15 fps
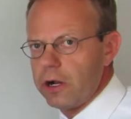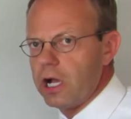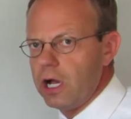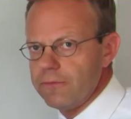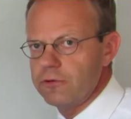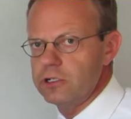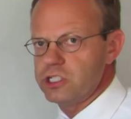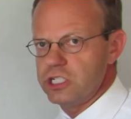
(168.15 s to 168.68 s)

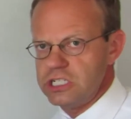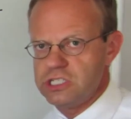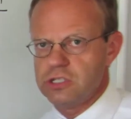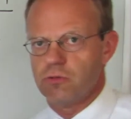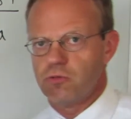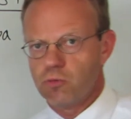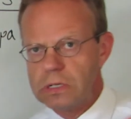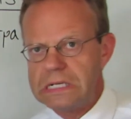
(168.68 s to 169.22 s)
coverage is the
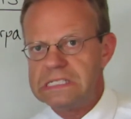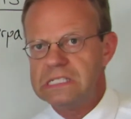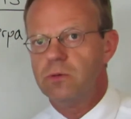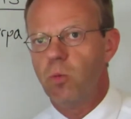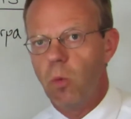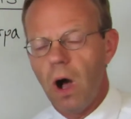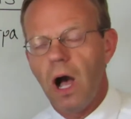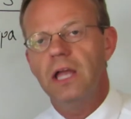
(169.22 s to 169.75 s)
reason
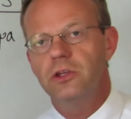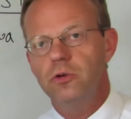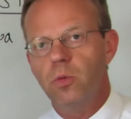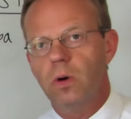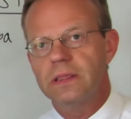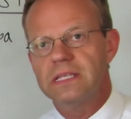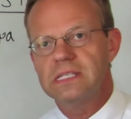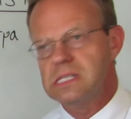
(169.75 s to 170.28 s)
why you
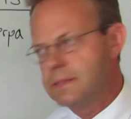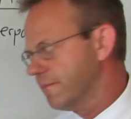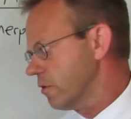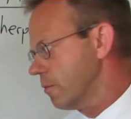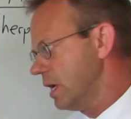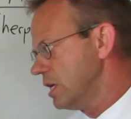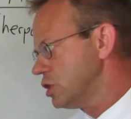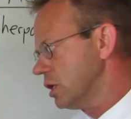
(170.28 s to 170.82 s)
want this
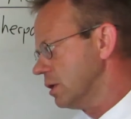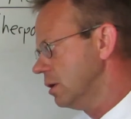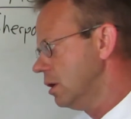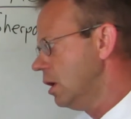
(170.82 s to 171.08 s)
information.